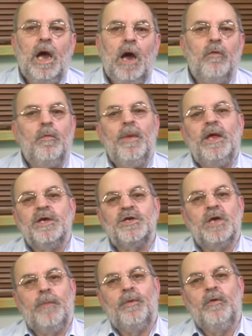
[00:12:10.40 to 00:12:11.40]
I will make a
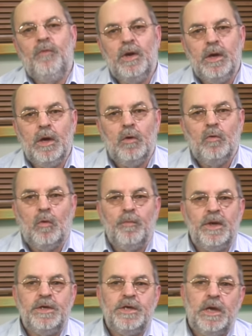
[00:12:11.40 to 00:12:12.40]
separate video on
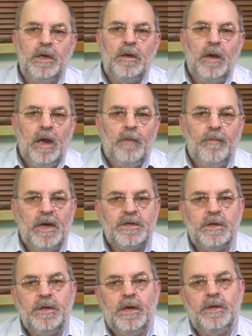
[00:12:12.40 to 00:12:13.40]
maintaining
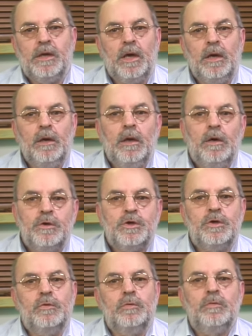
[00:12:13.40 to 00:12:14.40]
metadata
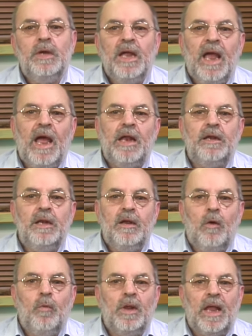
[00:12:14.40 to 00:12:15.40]
soon and
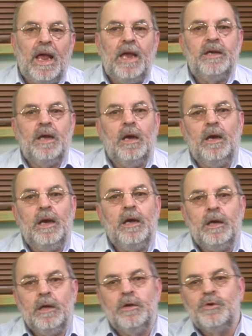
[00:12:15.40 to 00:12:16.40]
will add a
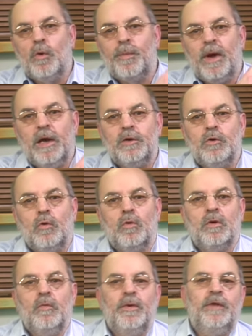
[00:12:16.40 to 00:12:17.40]
link in the top right
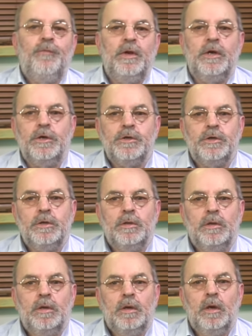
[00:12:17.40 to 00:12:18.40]
corner when finished.
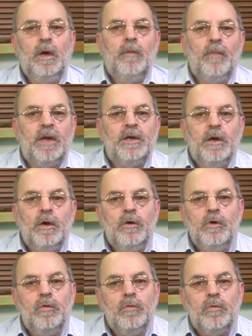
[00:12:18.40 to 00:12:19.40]
But
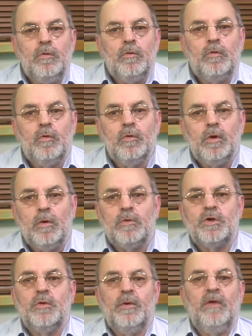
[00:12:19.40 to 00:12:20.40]
you could
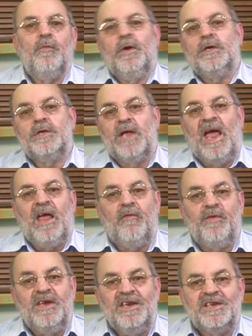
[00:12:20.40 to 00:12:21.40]
also invest a
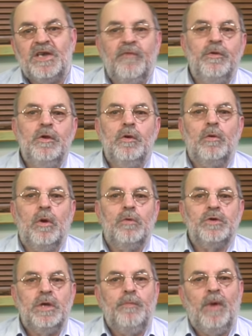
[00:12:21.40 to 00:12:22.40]
hefty 7
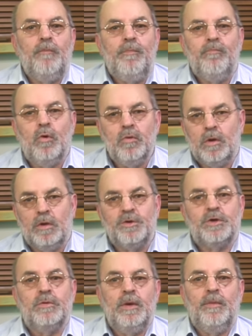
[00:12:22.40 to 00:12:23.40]
euros in my book on
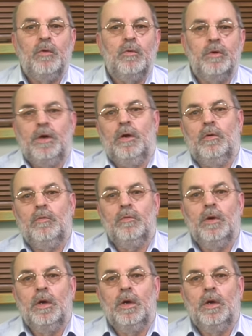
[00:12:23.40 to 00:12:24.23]
streaming audio.